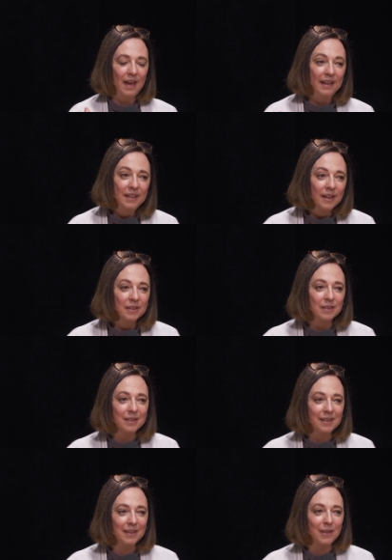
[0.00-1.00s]
and yet
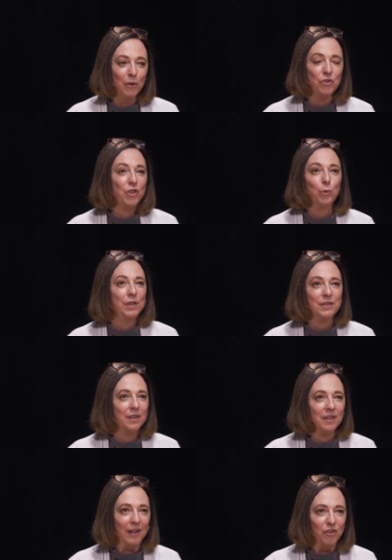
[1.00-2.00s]
there's no
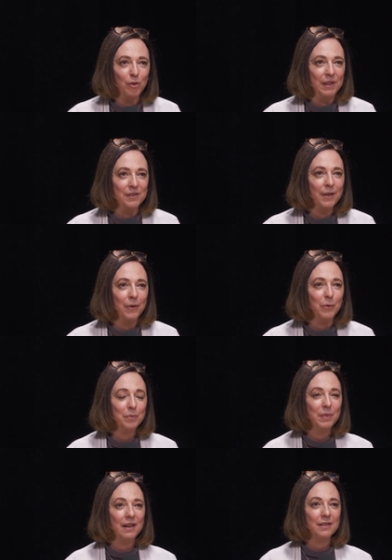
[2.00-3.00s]
reason that that should be so
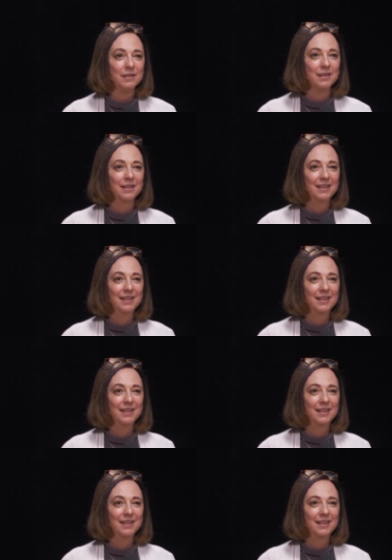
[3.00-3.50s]
because